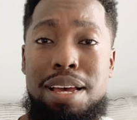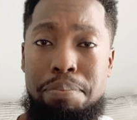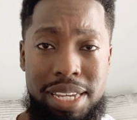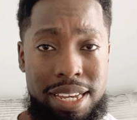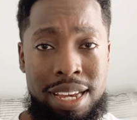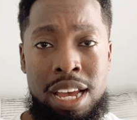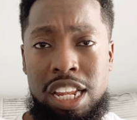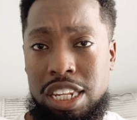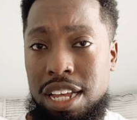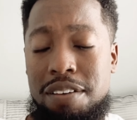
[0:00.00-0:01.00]
be
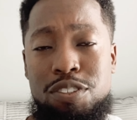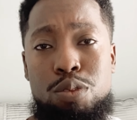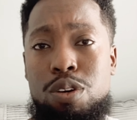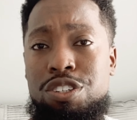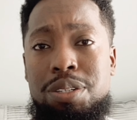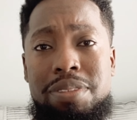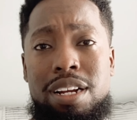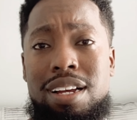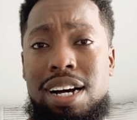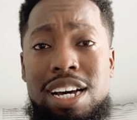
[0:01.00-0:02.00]
love to worship their
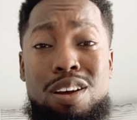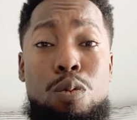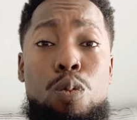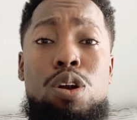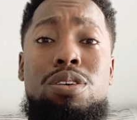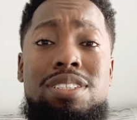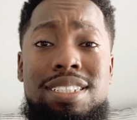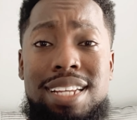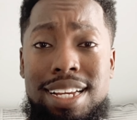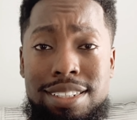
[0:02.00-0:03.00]
God on world
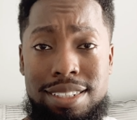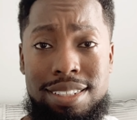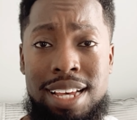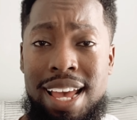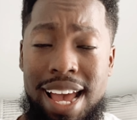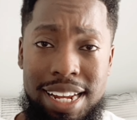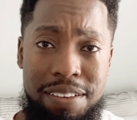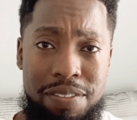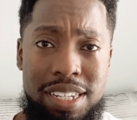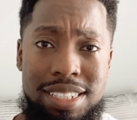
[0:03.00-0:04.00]
stages at
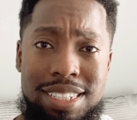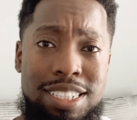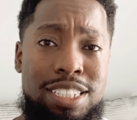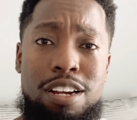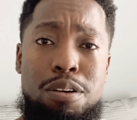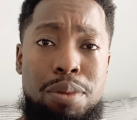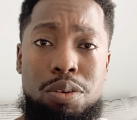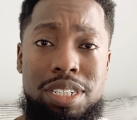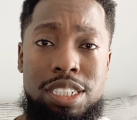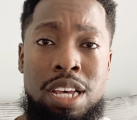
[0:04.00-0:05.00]
events and
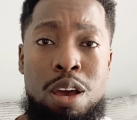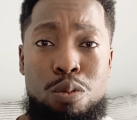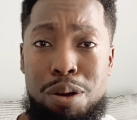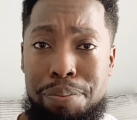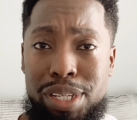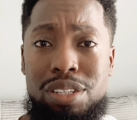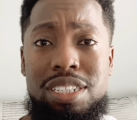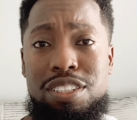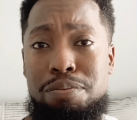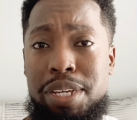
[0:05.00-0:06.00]
ceremonies where
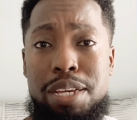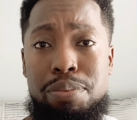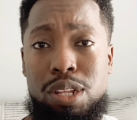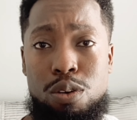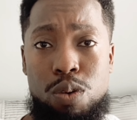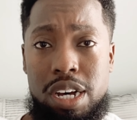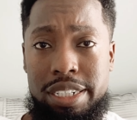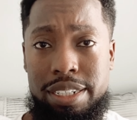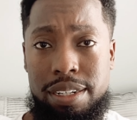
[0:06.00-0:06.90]
billions of people are watching.